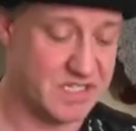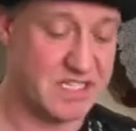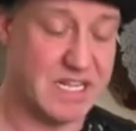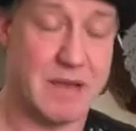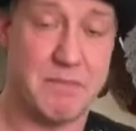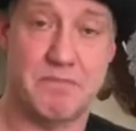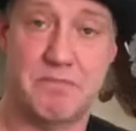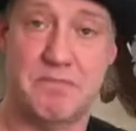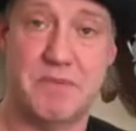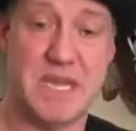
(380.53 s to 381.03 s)

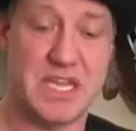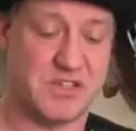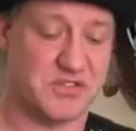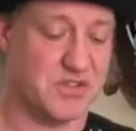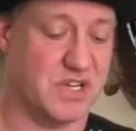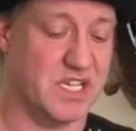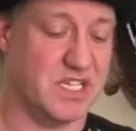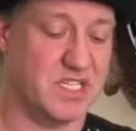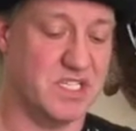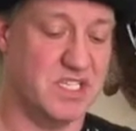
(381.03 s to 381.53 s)
Now,
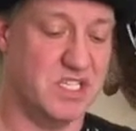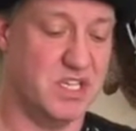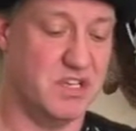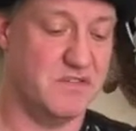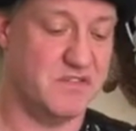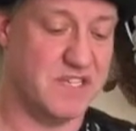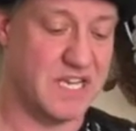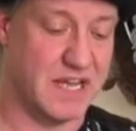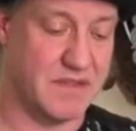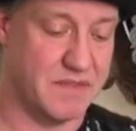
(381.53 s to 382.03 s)
Beatrix, you've
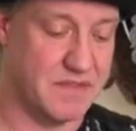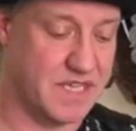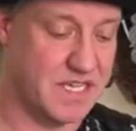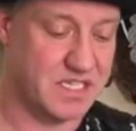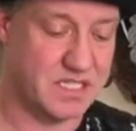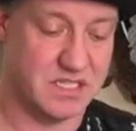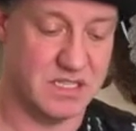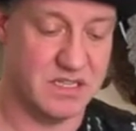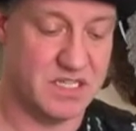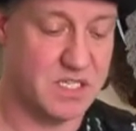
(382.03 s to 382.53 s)
done
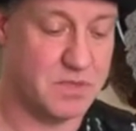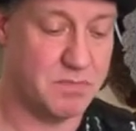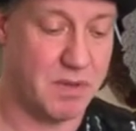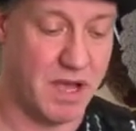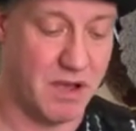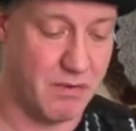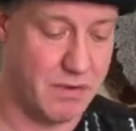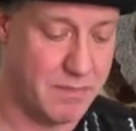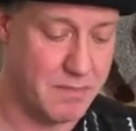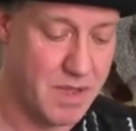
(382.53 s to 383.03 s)
this
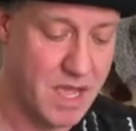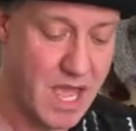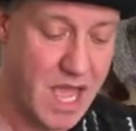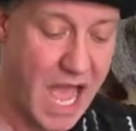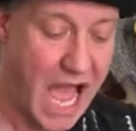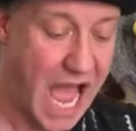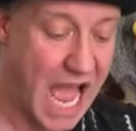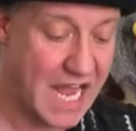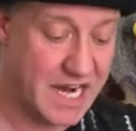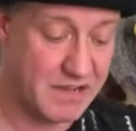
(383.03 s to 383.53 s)
poem,
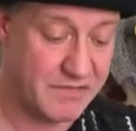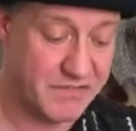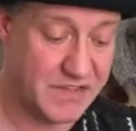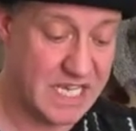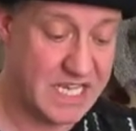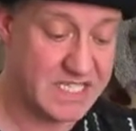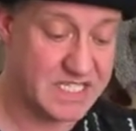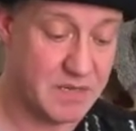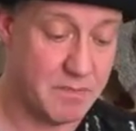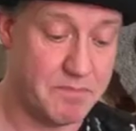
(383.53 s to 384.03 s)
and
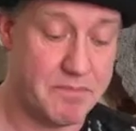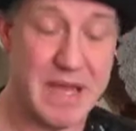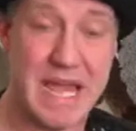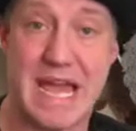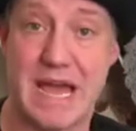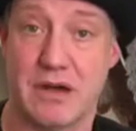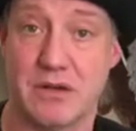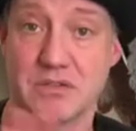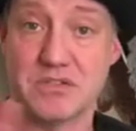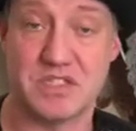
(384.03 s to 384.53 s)
it's
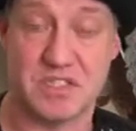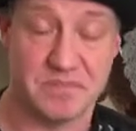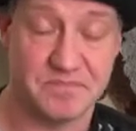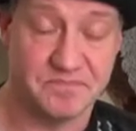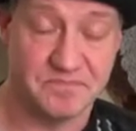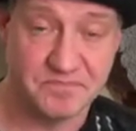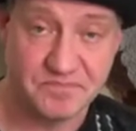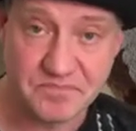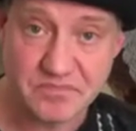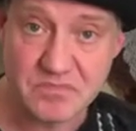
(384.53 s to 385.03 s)
about
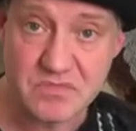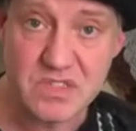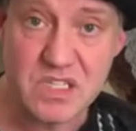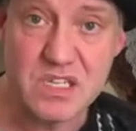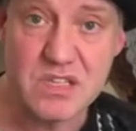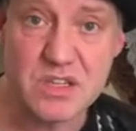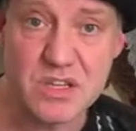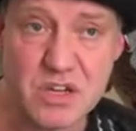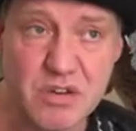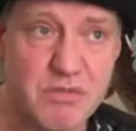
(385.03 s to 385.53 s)

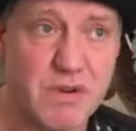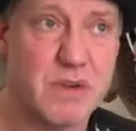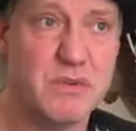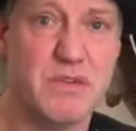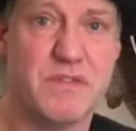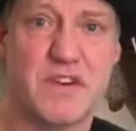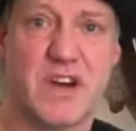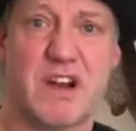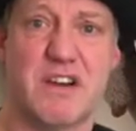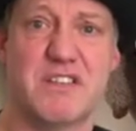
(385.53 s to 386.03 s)
the
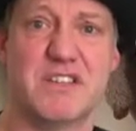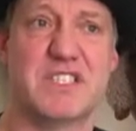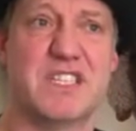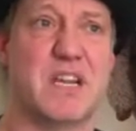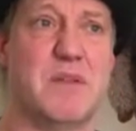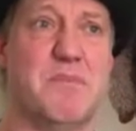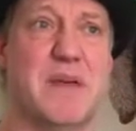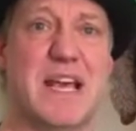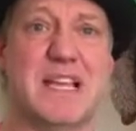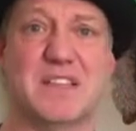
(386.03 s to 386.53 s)
coronavirus and
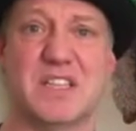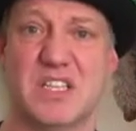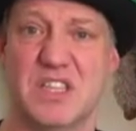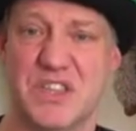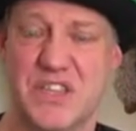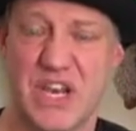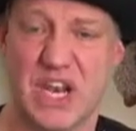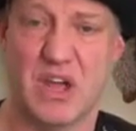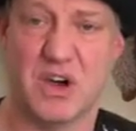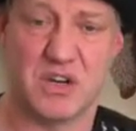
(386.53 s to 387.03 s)
about the
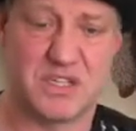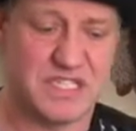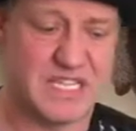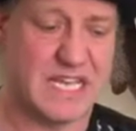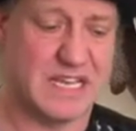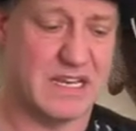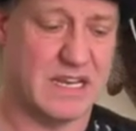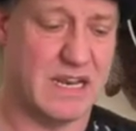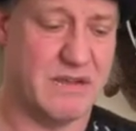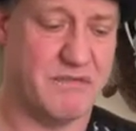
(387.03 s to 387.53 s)

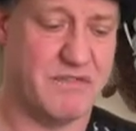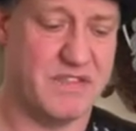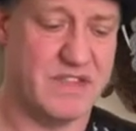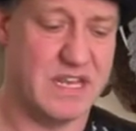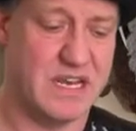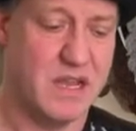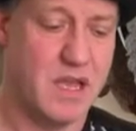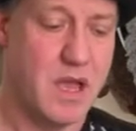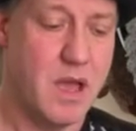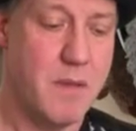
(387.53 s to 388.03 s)
lockdown and everything.
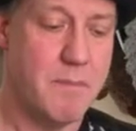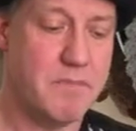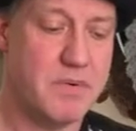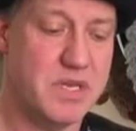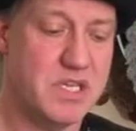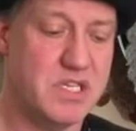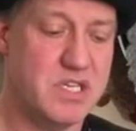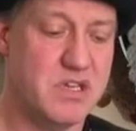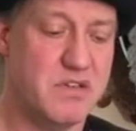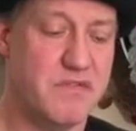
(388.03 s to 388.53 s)
But
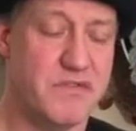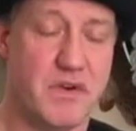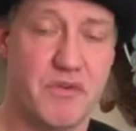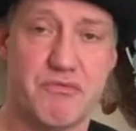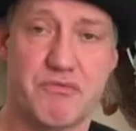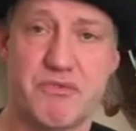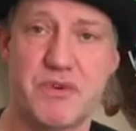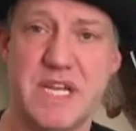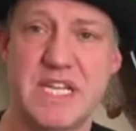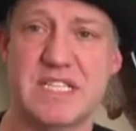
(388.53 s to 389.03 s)
you've
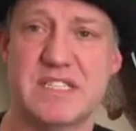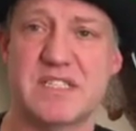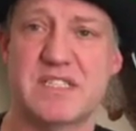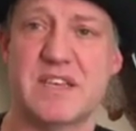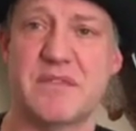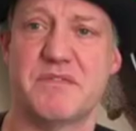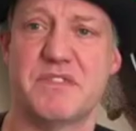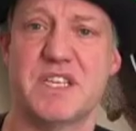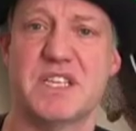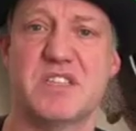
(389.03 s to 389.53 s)
written
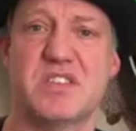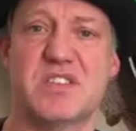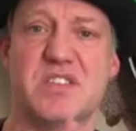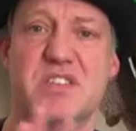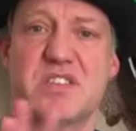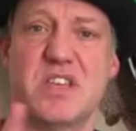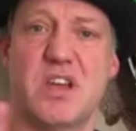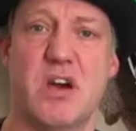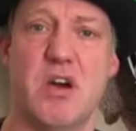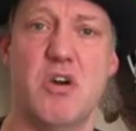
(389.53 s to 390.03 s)
something
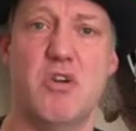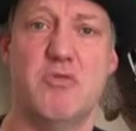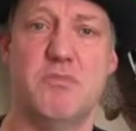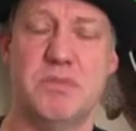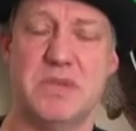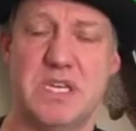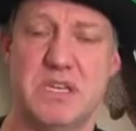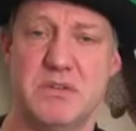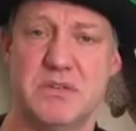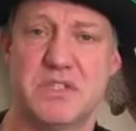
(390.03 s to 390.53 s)
so
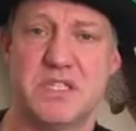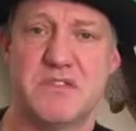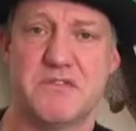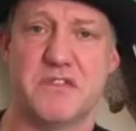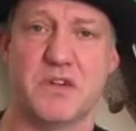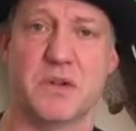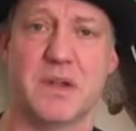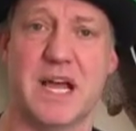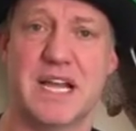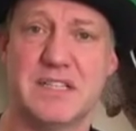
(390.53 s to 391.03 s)

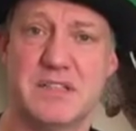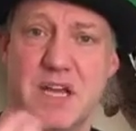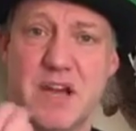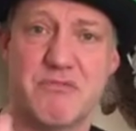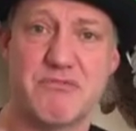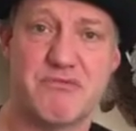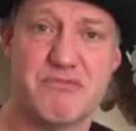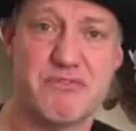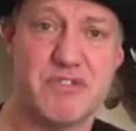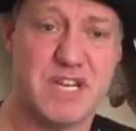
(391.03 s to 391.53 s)
beautiful and
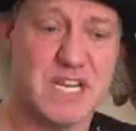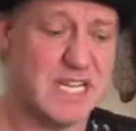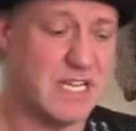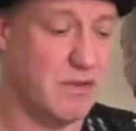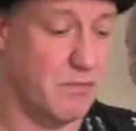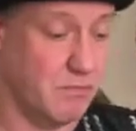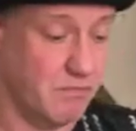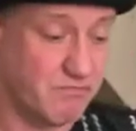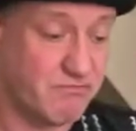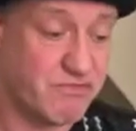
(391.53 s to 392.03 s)
really,
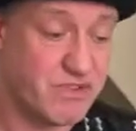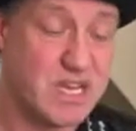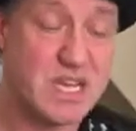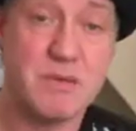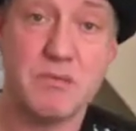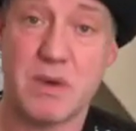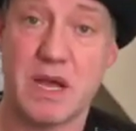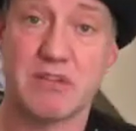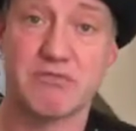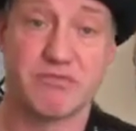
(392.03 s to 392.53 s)
really
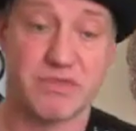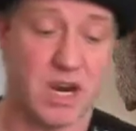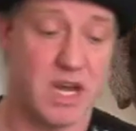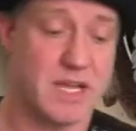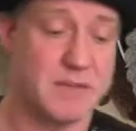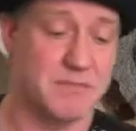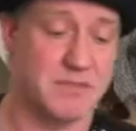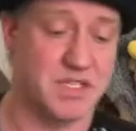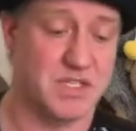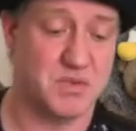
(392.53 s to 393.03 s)
well
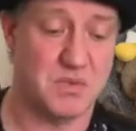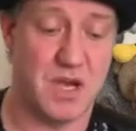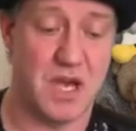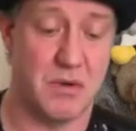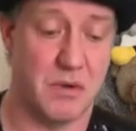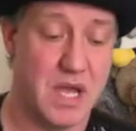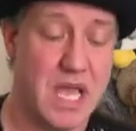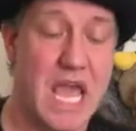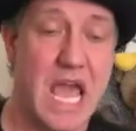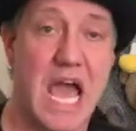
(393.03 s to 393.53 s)
rhymed as well.
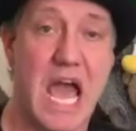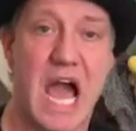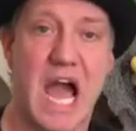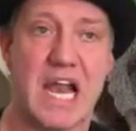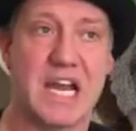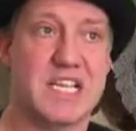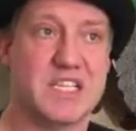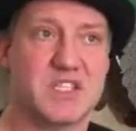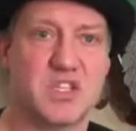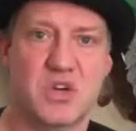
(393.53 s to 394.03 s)
And
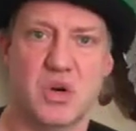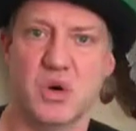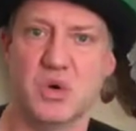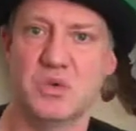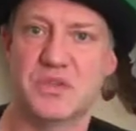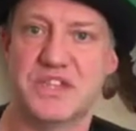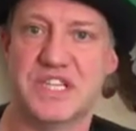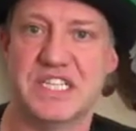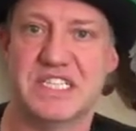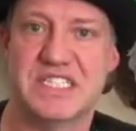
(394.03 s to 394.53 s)
it's called
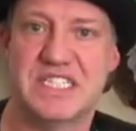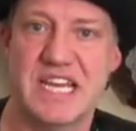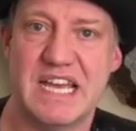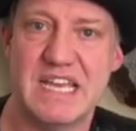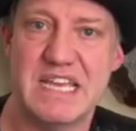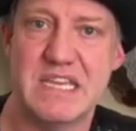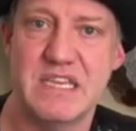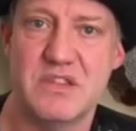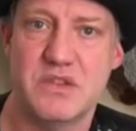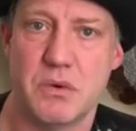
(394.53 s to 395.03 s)
The
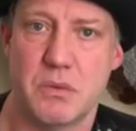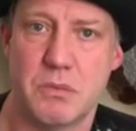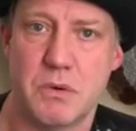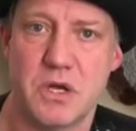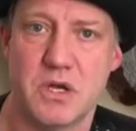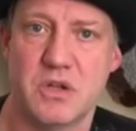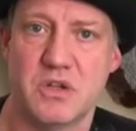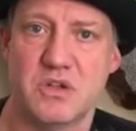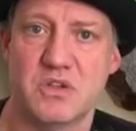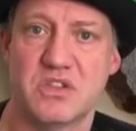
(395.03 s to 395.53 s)
Day the
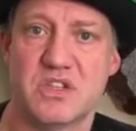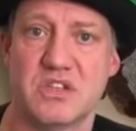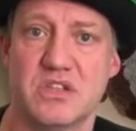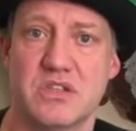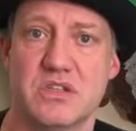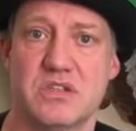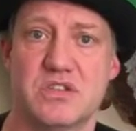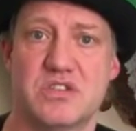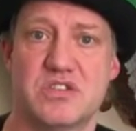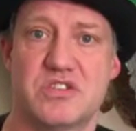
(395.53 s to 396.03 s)
World
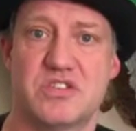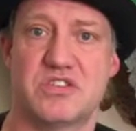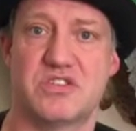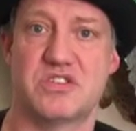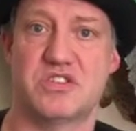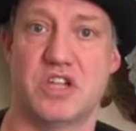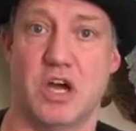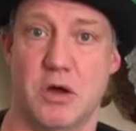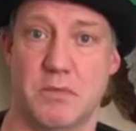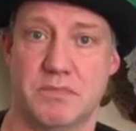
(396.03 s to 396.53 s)

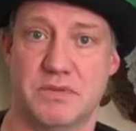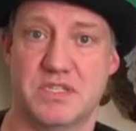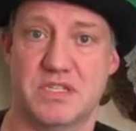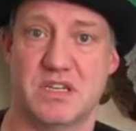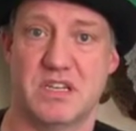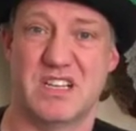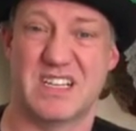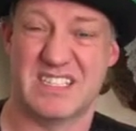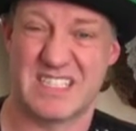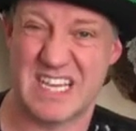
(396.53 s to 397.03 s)
Stopped.
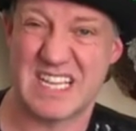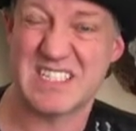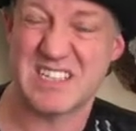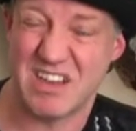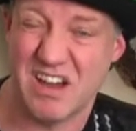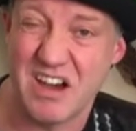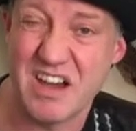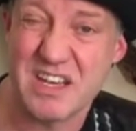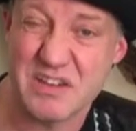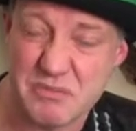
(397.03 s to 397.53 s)
Because that's
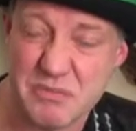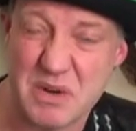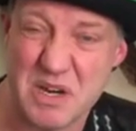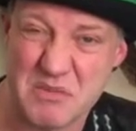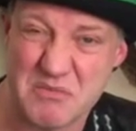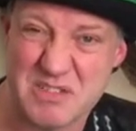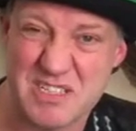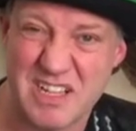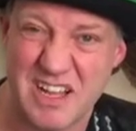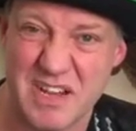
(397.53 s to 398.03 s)
kind of what it
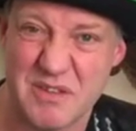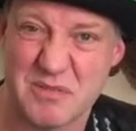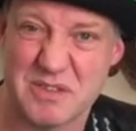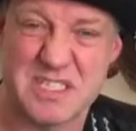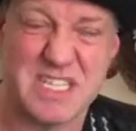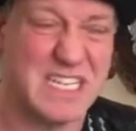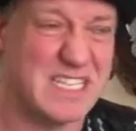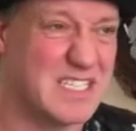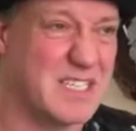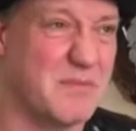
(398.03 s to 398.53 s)
was like,
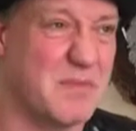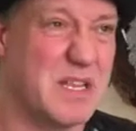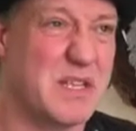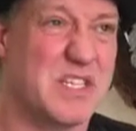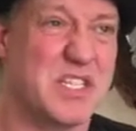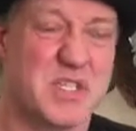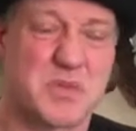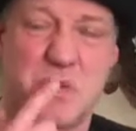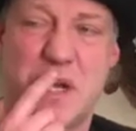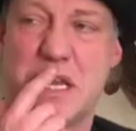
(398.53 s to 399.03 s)
wasn't it? Somebody
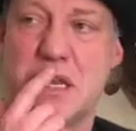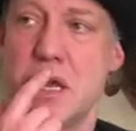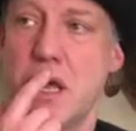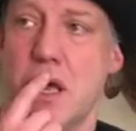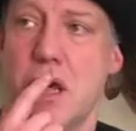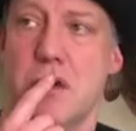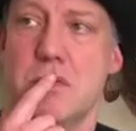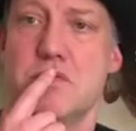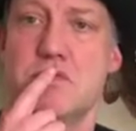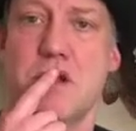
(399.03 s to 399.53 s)
just went,
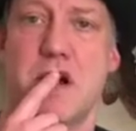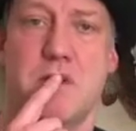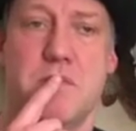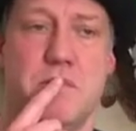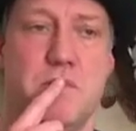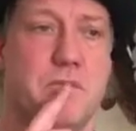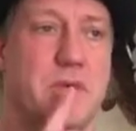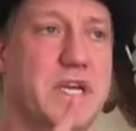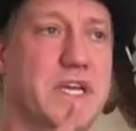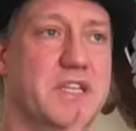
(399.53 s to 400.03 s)
no,
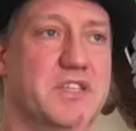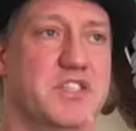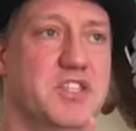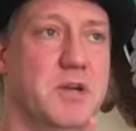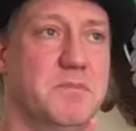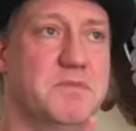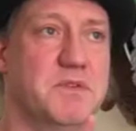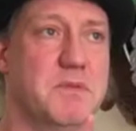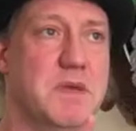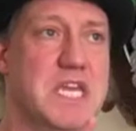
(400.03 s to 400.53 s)
we're going to
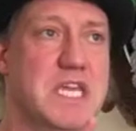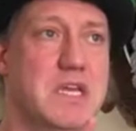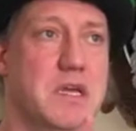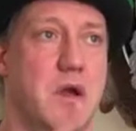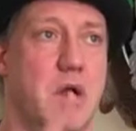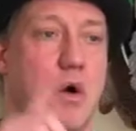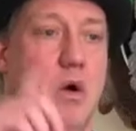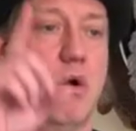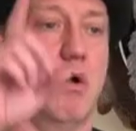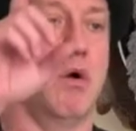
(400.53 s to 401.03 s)
stop doing
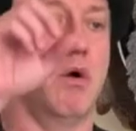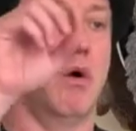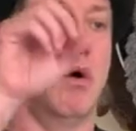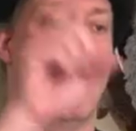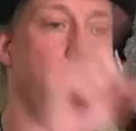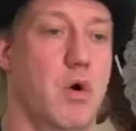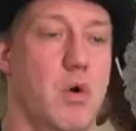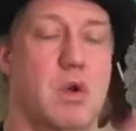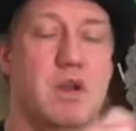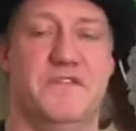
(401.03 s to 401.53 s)

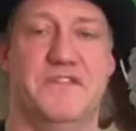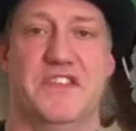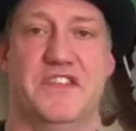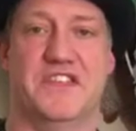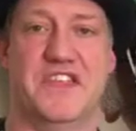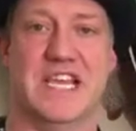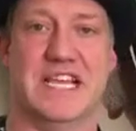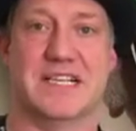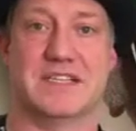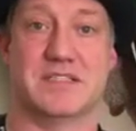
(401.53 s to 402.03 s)
all of the
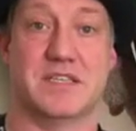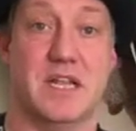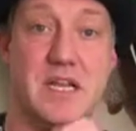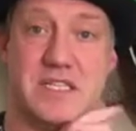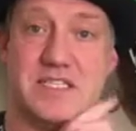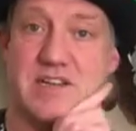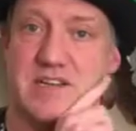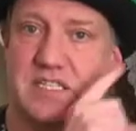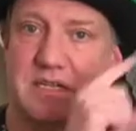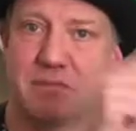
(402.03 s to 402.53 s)
things. And it's
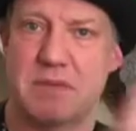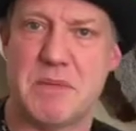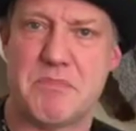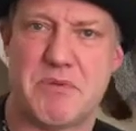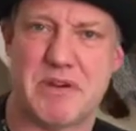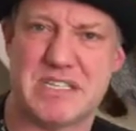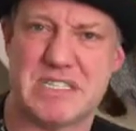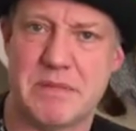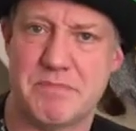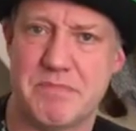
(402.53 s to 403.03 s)
like somebody
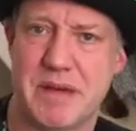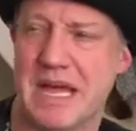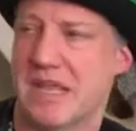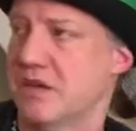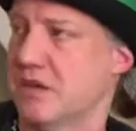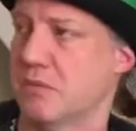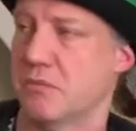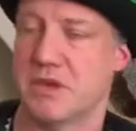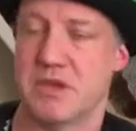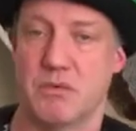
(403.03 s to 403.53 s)
pressed a
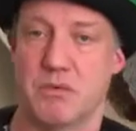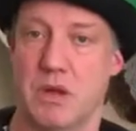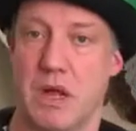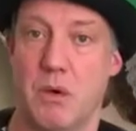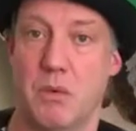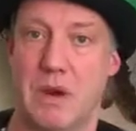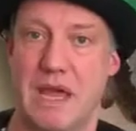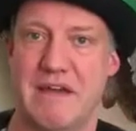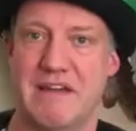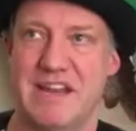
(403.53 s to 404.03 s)
button and
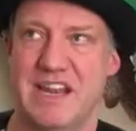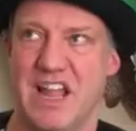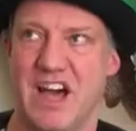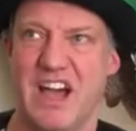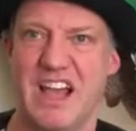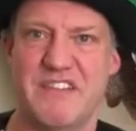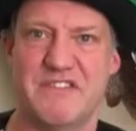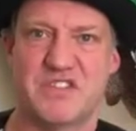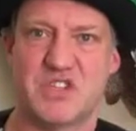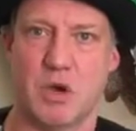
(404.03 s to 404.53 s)
all our
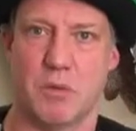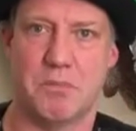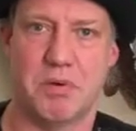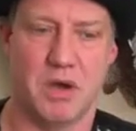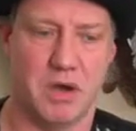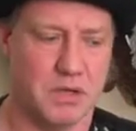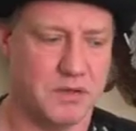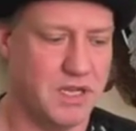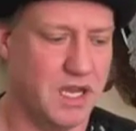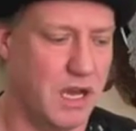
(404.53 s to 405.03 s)
lives got
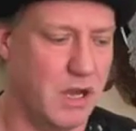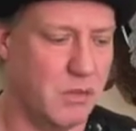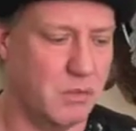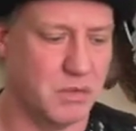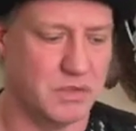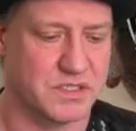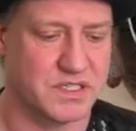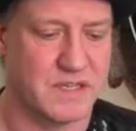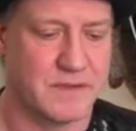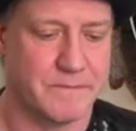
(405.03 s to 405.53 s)
put on hold.